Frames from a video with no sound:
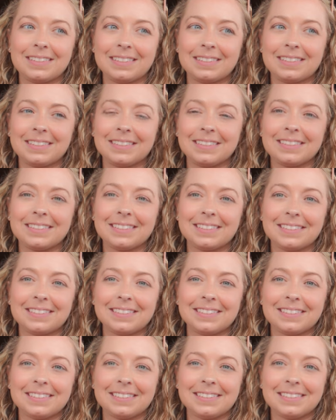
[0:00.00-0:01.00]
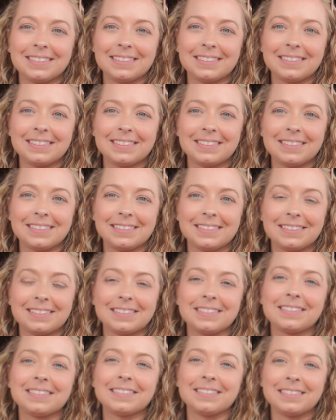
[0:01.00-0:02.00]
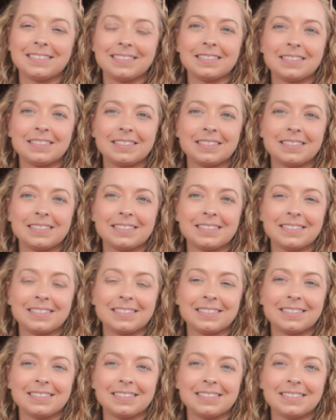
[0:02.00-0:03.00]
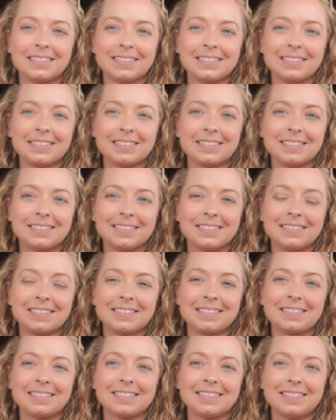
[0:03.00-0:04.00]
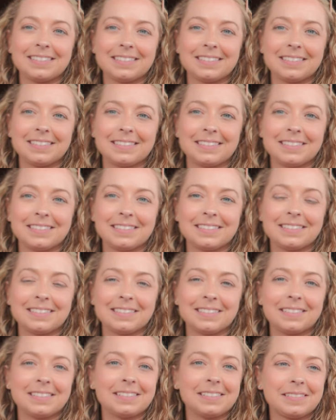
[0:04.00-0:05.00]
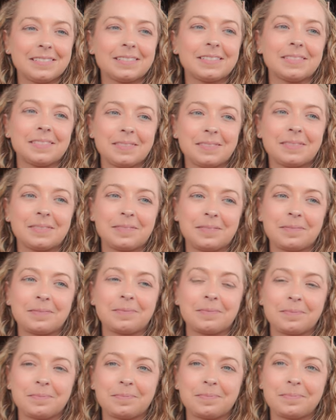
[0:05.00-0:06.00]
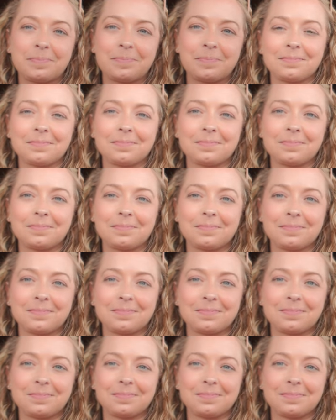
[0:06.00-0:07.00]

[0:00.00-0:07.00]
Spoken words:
This person isn't speaking.